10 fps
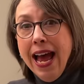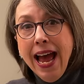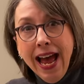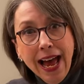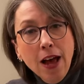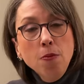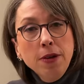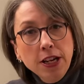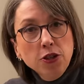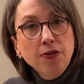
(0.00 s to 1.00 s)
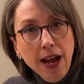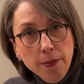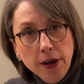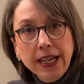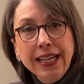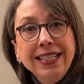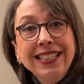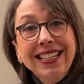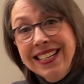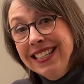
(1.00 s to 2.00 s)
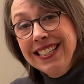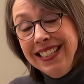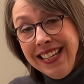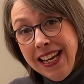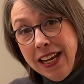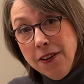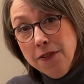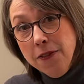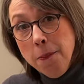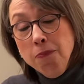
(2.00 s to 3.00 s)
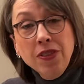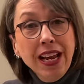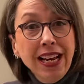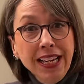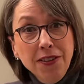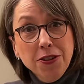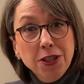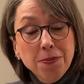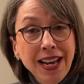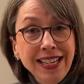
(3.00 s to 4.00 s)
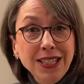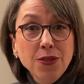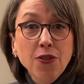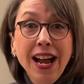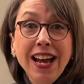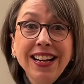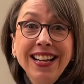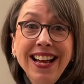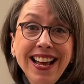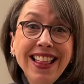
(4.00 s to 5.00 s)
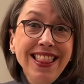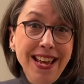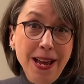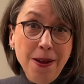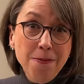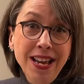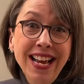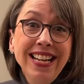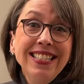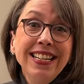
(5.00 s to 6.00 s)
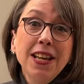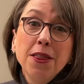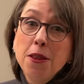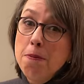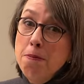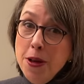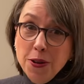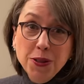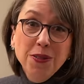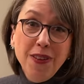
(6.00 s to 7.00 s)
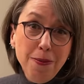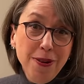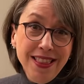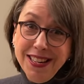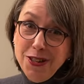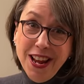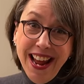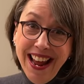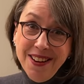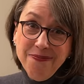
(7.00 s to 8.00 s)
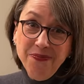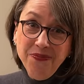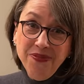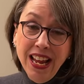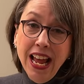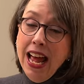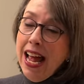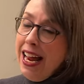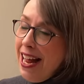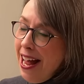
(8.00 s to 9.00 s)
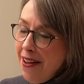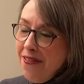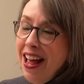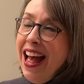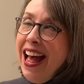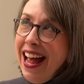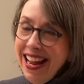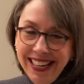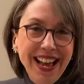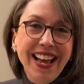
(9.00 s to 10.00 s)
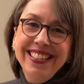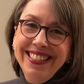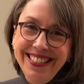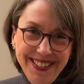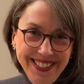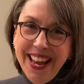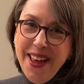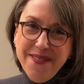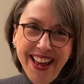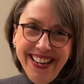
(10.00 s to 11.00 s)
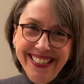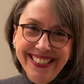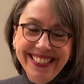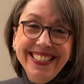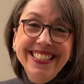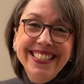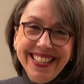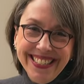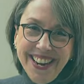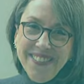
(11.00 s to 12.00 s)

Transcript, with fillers: how much fabric is in a sleeve and give you some ideas for how to cut them to get the most fabric that you can. And I have a lot to say about it. So stay